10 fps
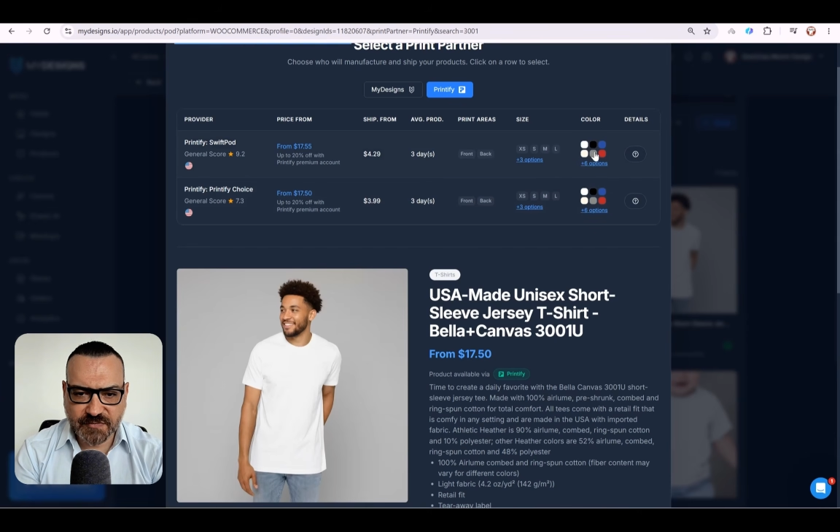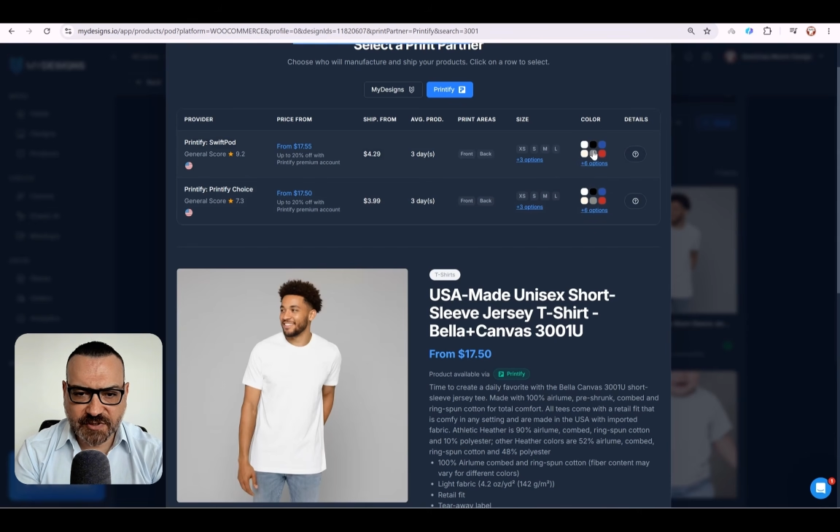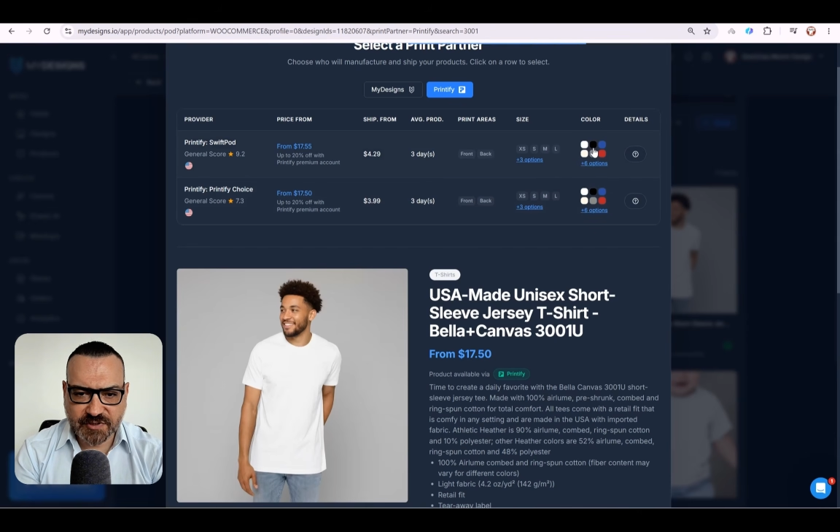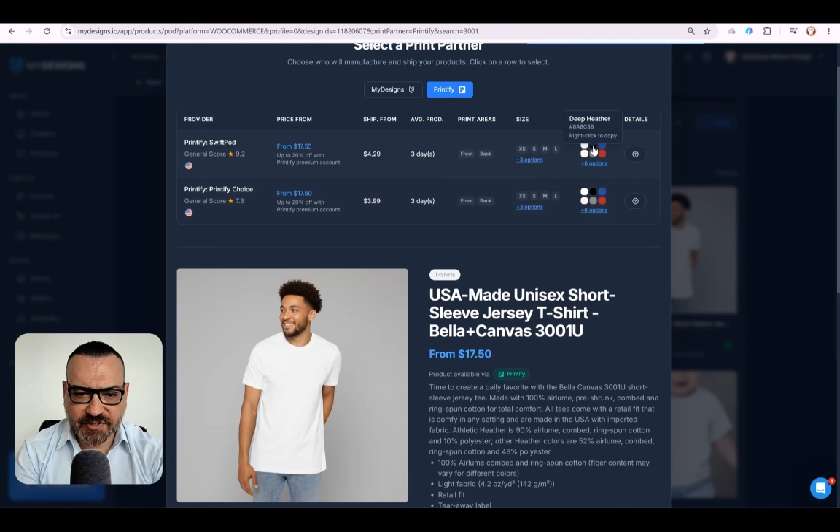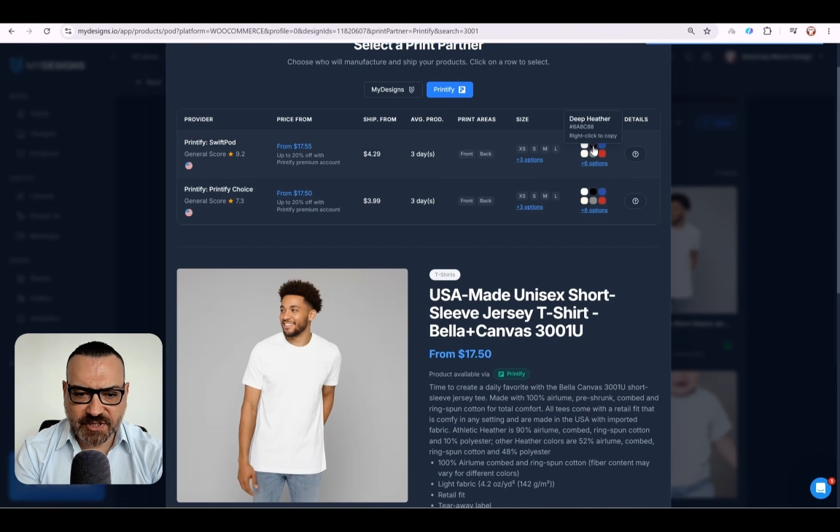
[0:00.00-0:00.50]

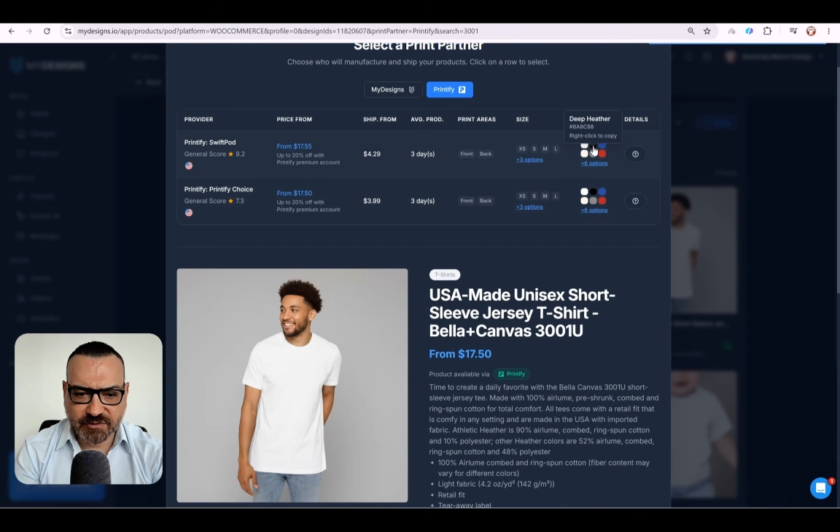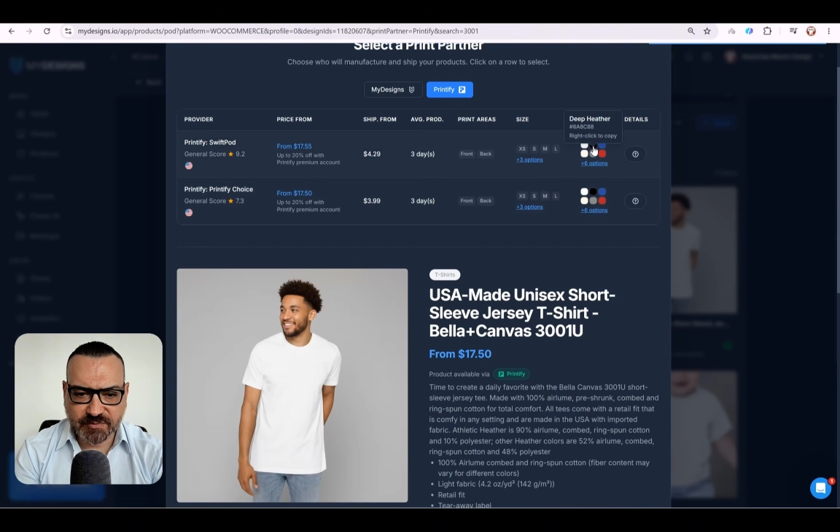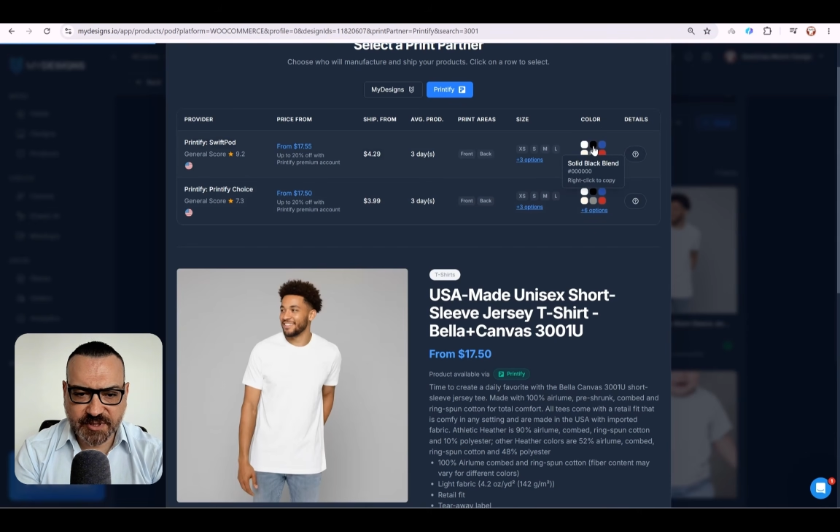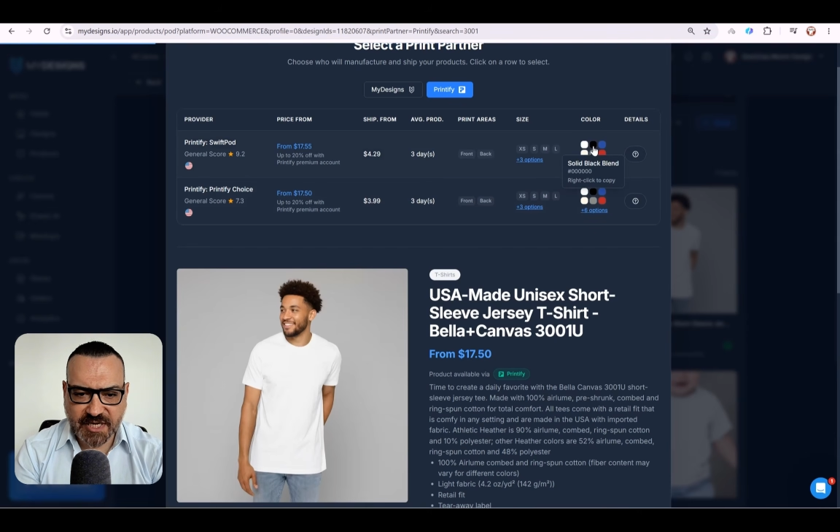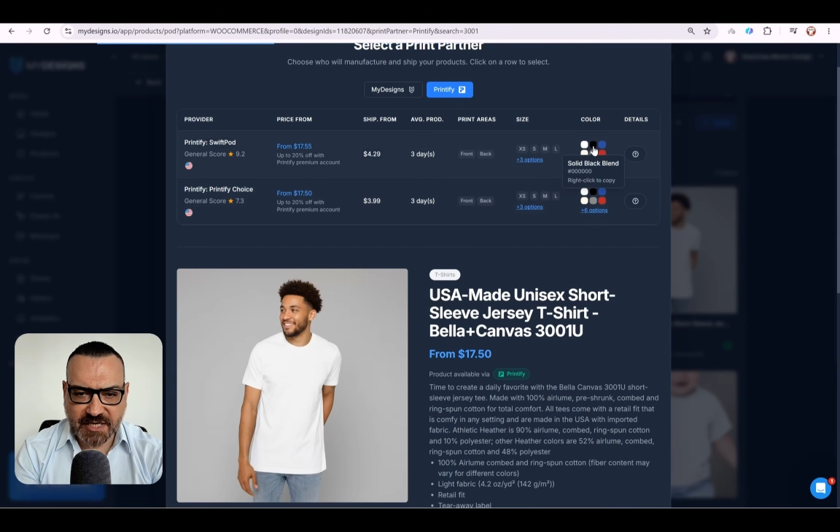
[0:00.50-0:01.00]
the design will
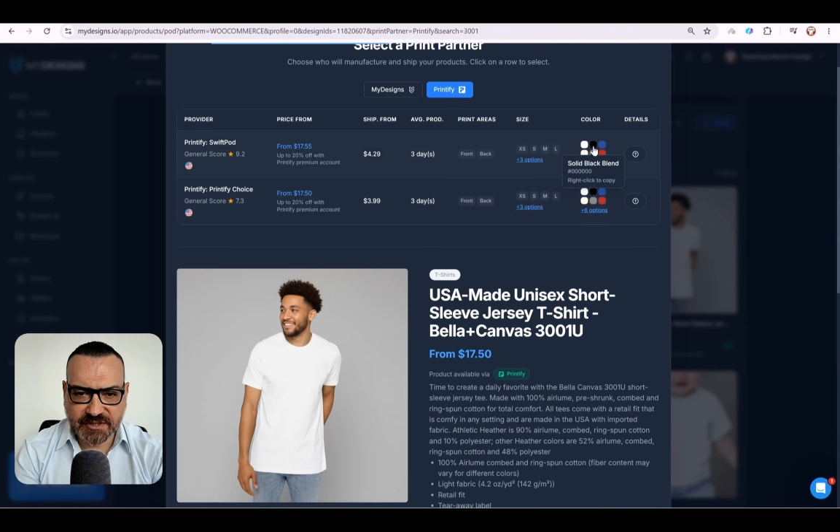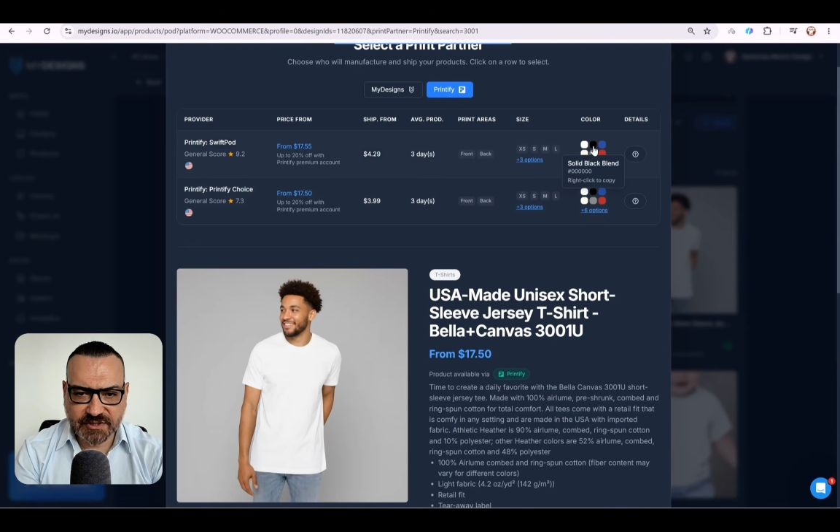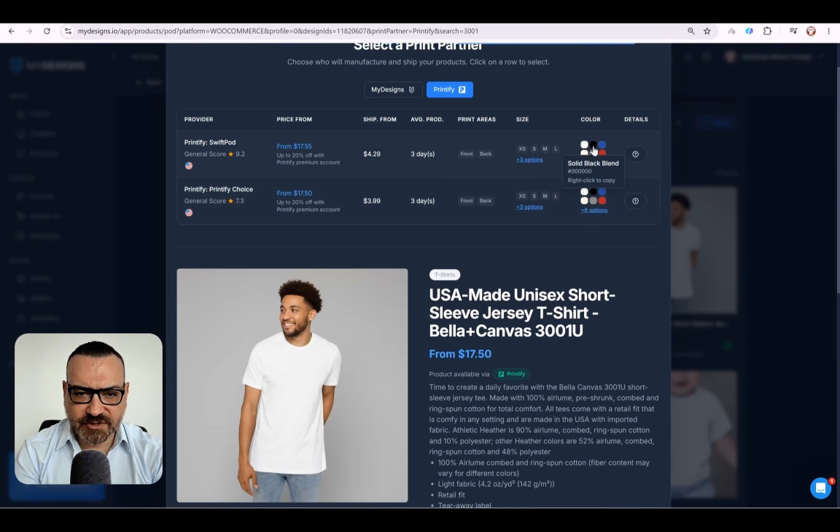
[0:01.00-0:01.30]
be added